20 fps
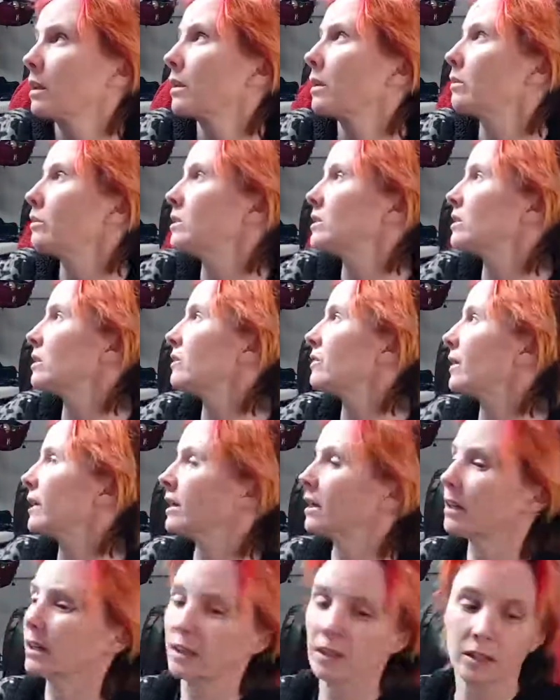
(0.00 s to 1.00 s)
Let me see if I
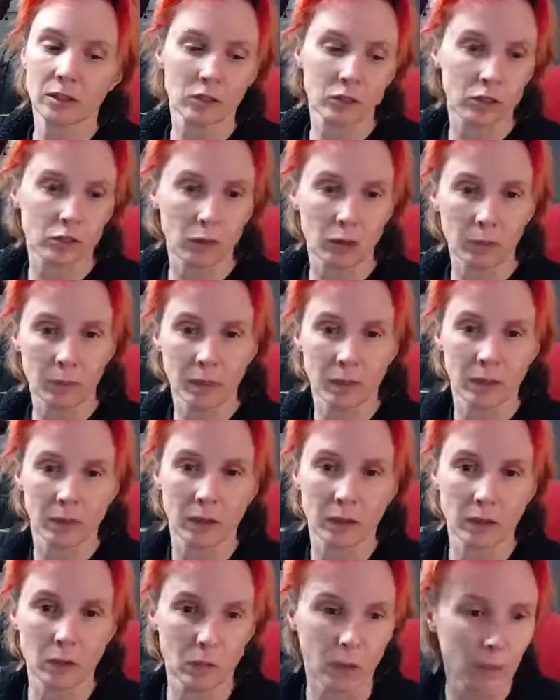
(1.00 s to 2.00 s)
can get it to show up on the
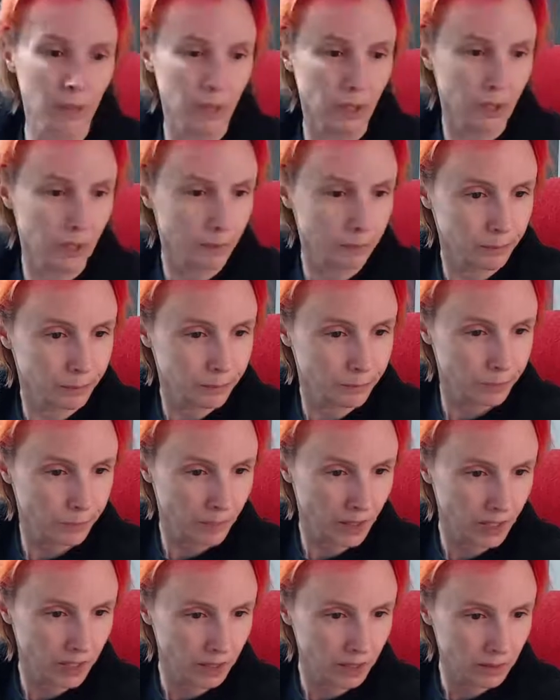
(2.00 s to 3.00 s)
other webcam.
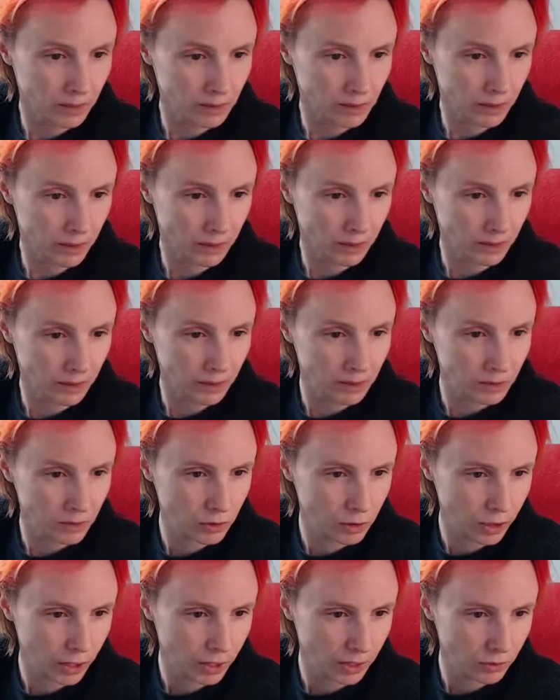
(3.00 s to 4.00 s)
Hang on a second. Let's
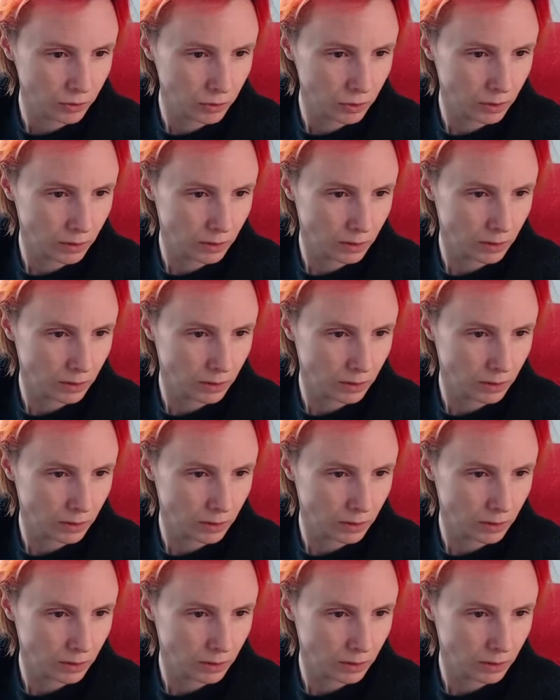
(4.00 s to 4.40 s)
change